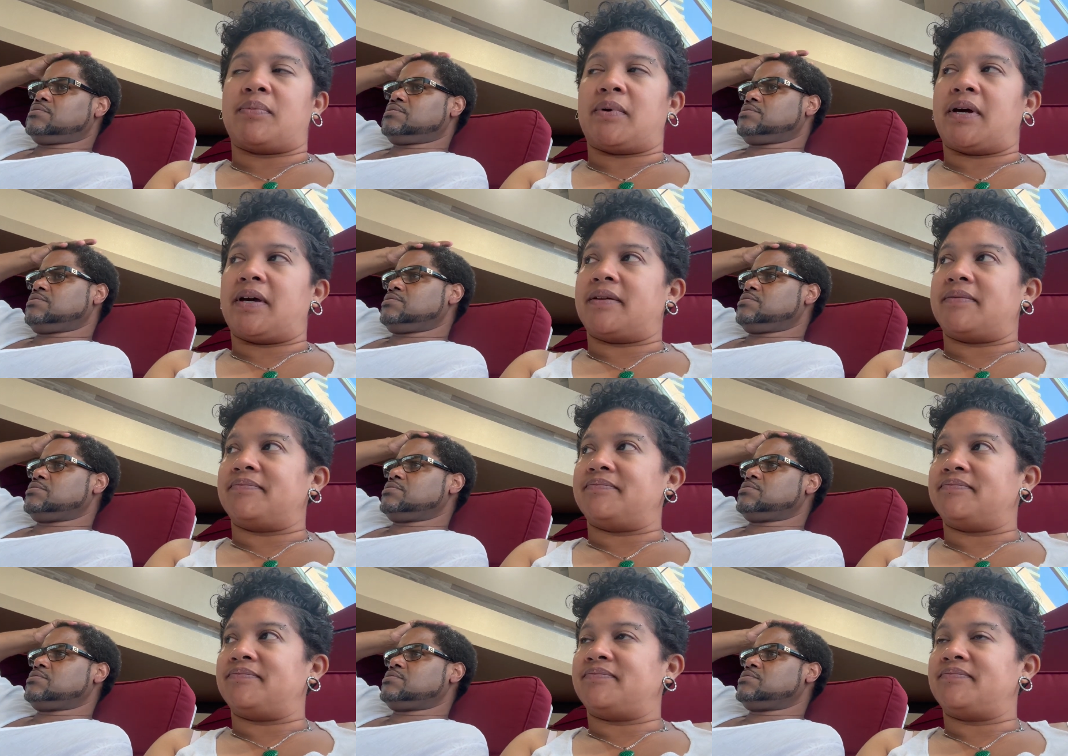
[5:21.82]
Speaker 1: but
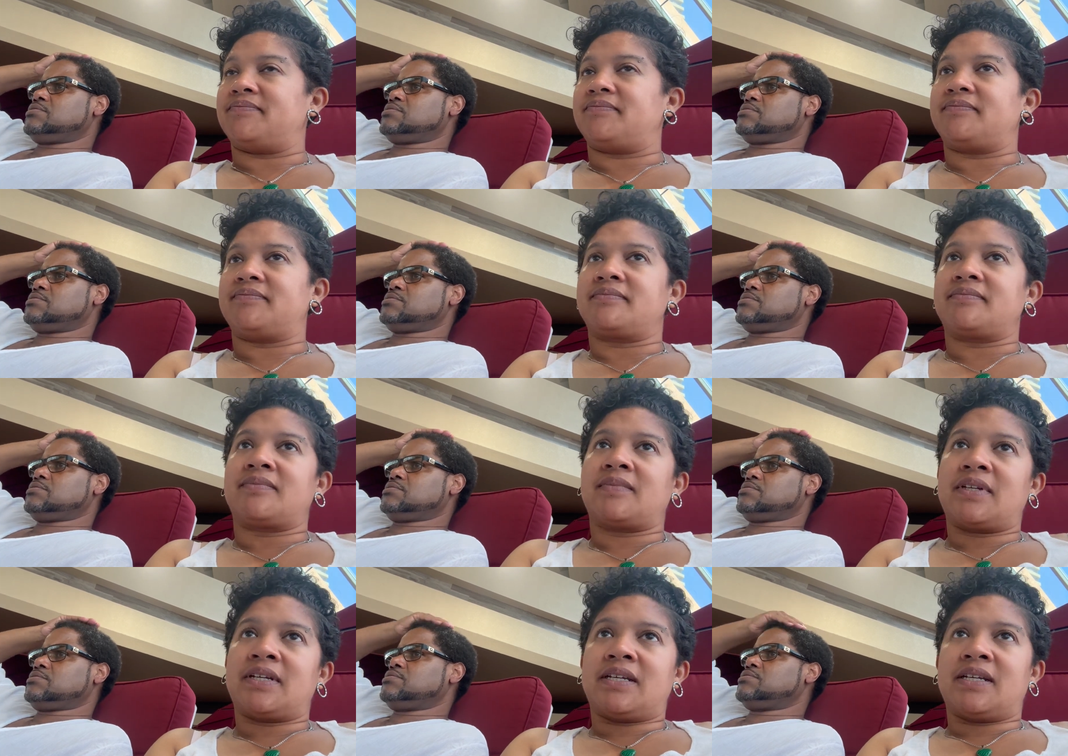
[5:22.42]

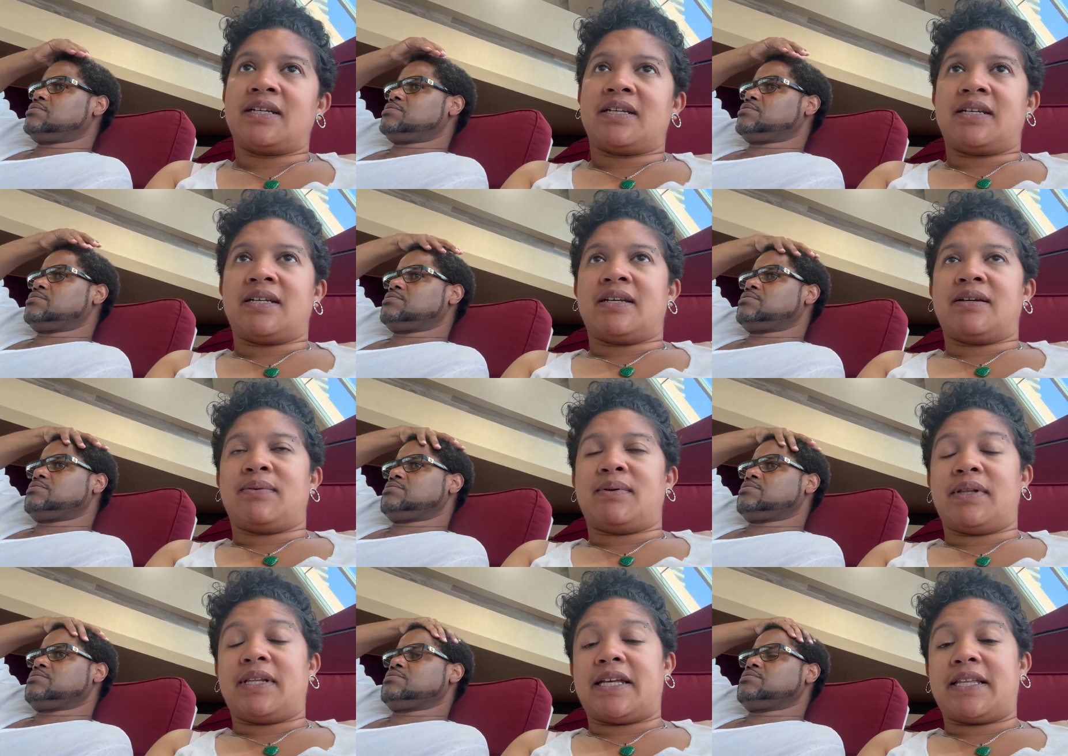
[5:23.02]

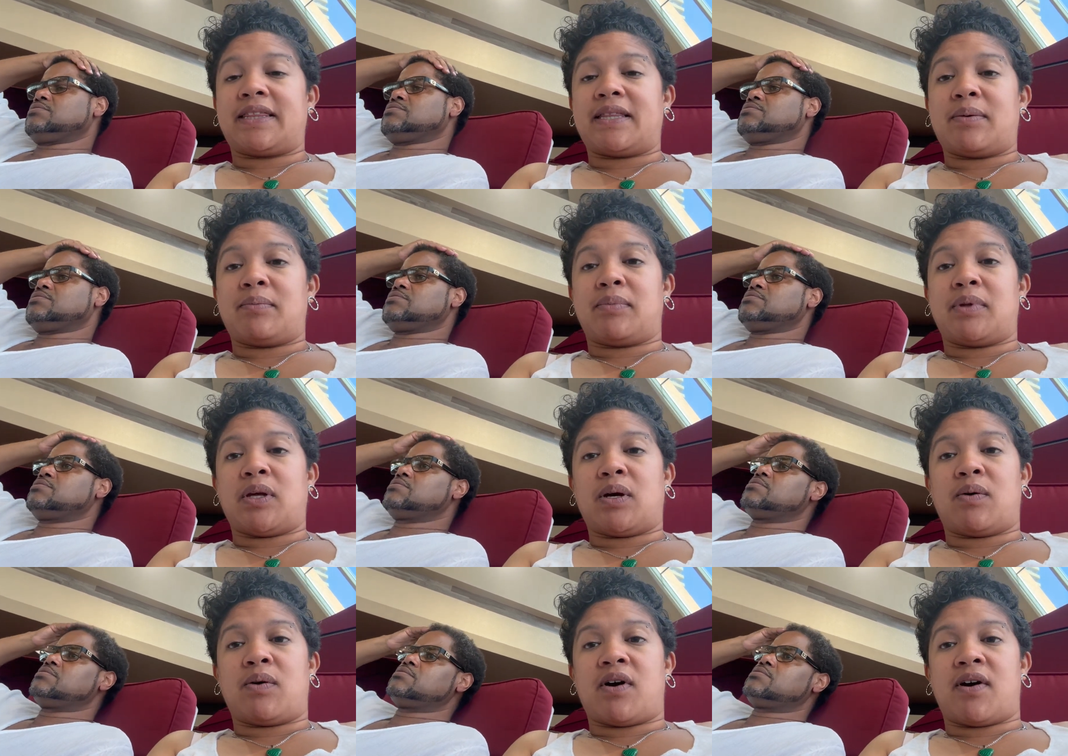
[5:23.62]
we'll let them
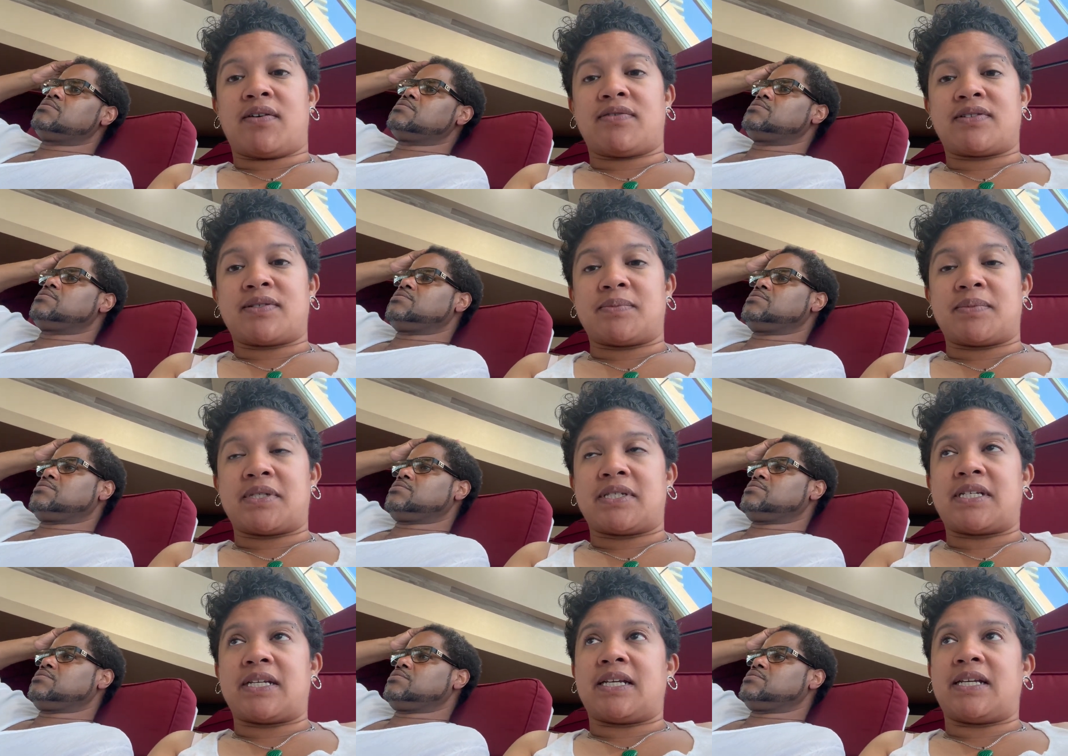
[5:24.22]
blow off some
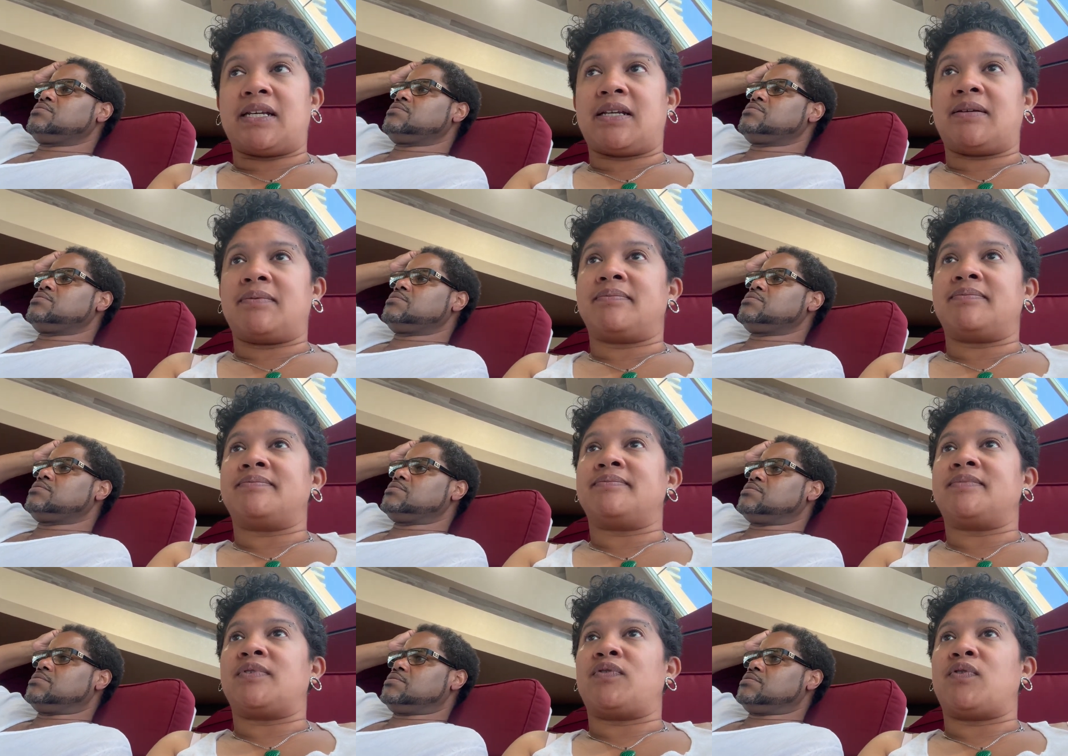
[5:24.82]
steam
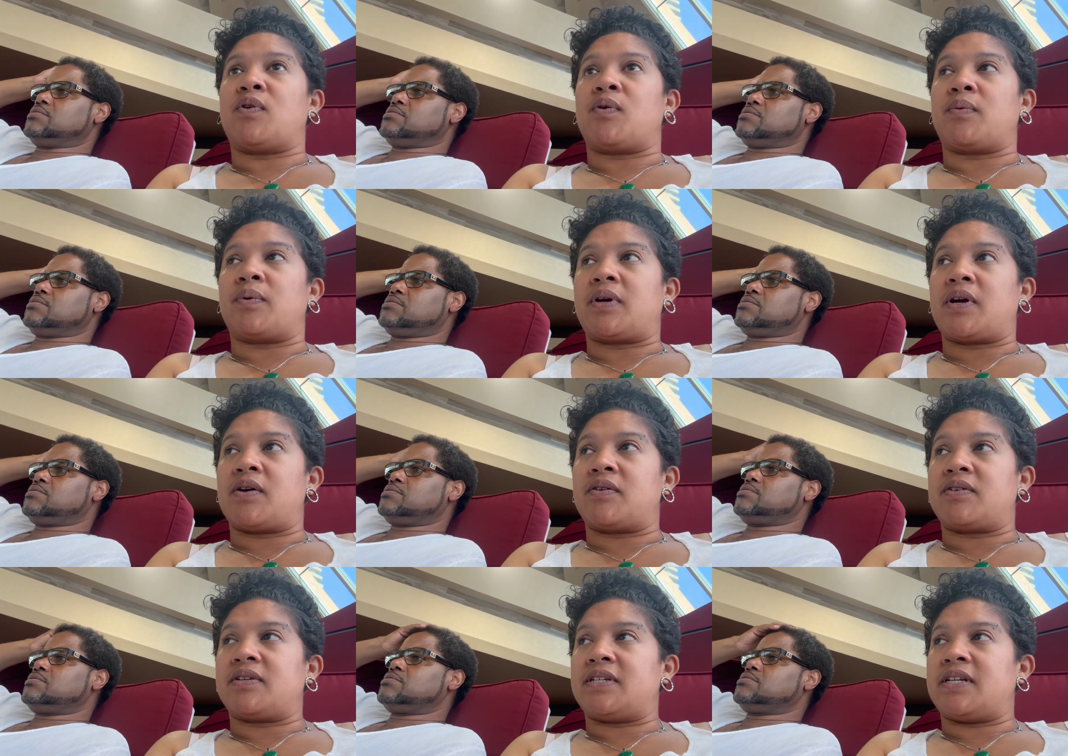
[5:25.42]
before we
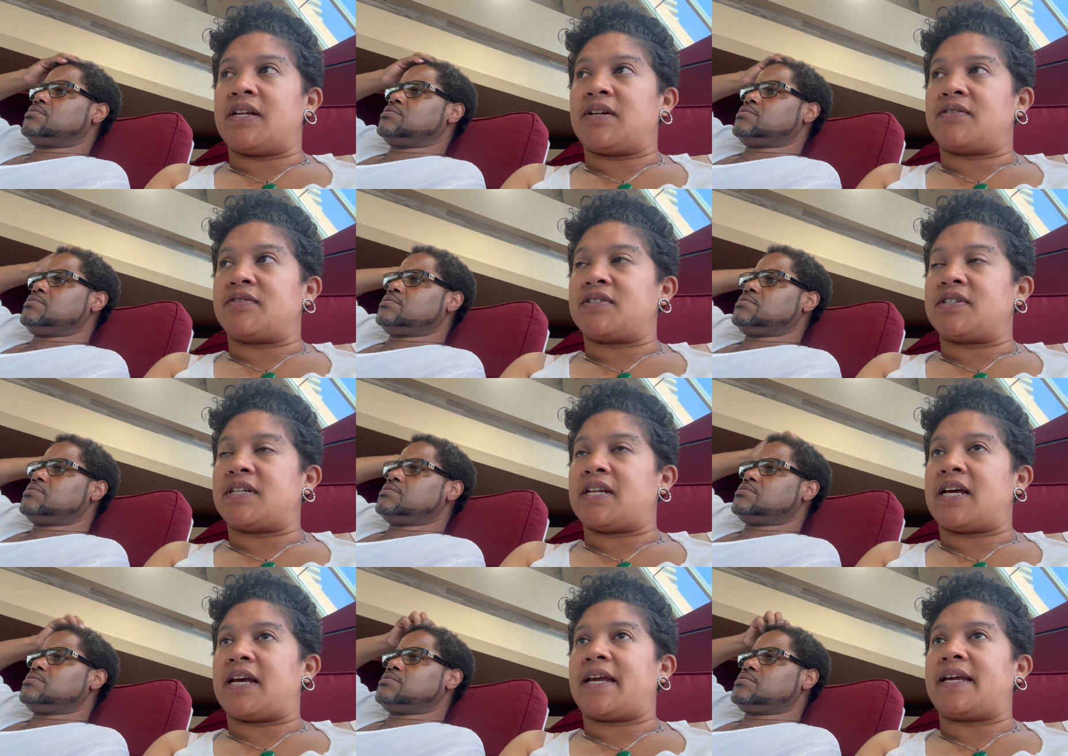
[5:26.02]
go to dinner
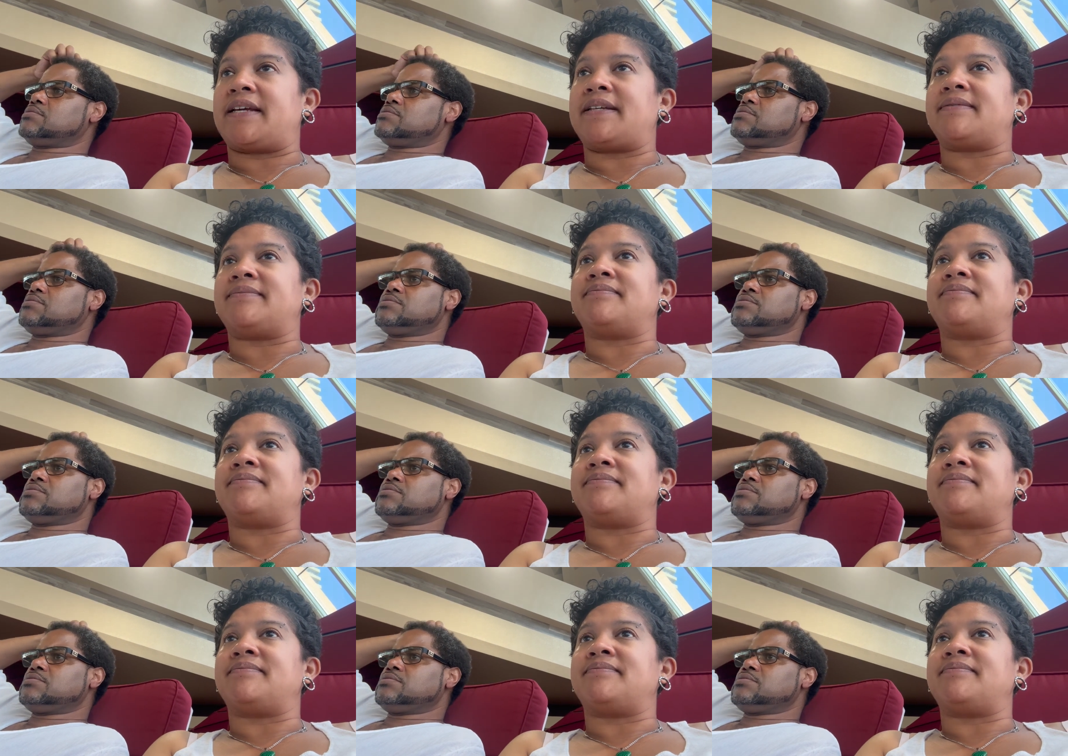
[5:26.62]
tonight.